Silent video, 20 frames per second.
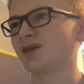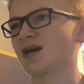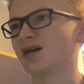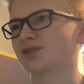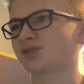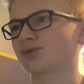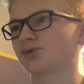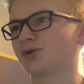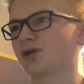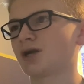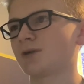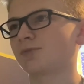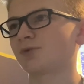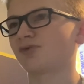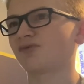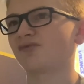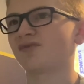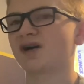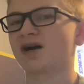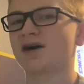so
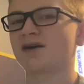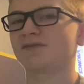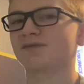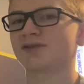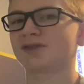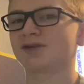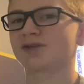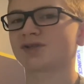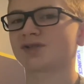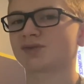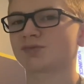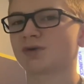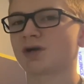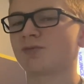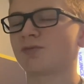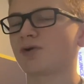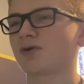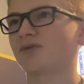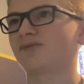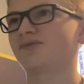8.5 I think is right
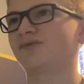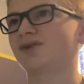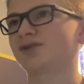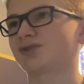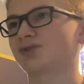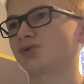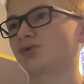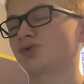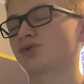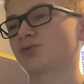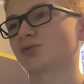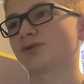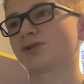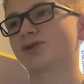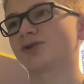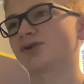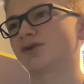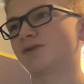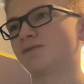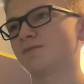where it fits, so it's really
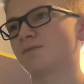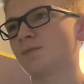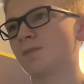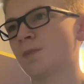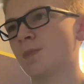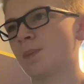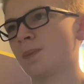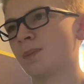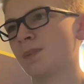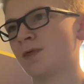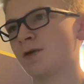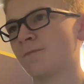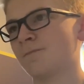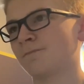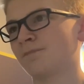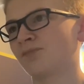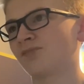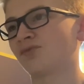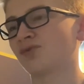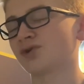good.
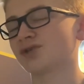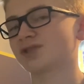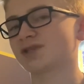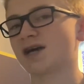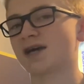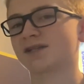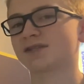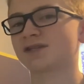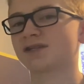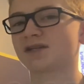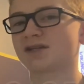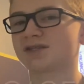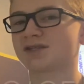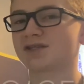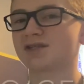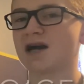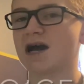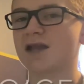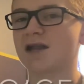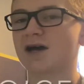Voice acting gets a
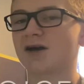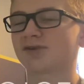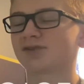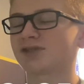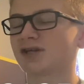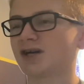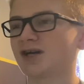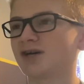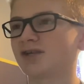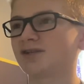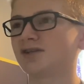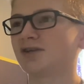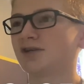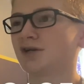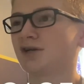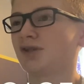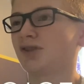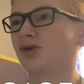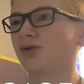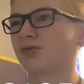9 out of 10.
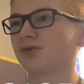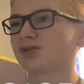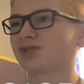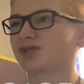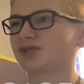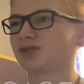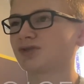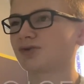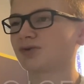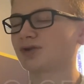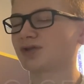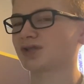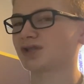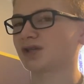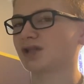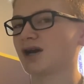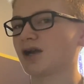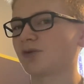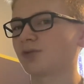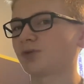There is a
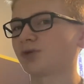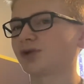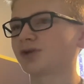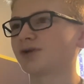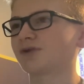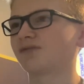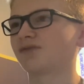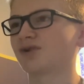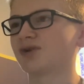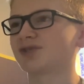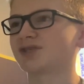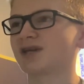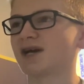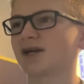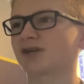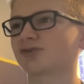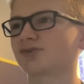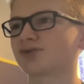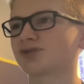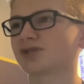lot of really good voice
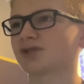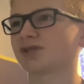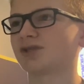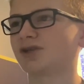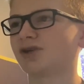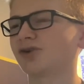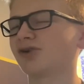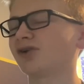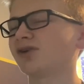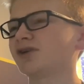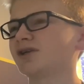actors in here.